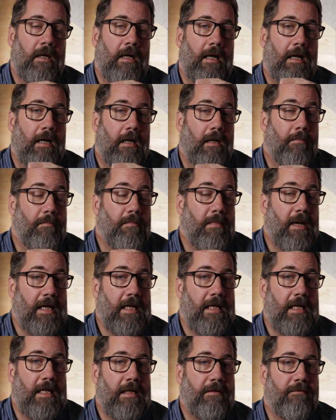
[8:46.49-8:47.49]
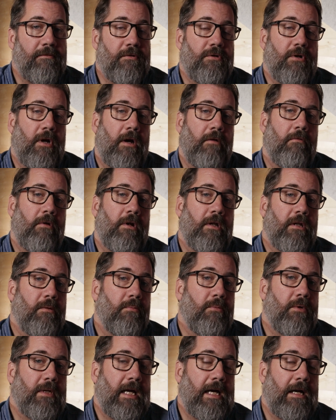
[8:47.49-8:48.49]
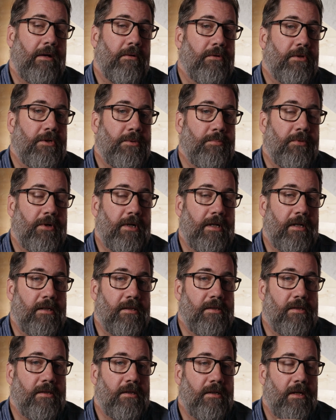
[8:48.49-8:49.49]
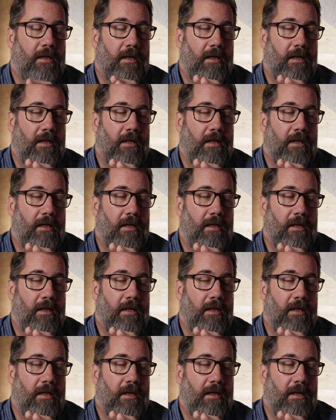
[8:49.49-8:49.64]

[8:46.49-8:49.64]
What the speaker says: and I may even try running them without the springs.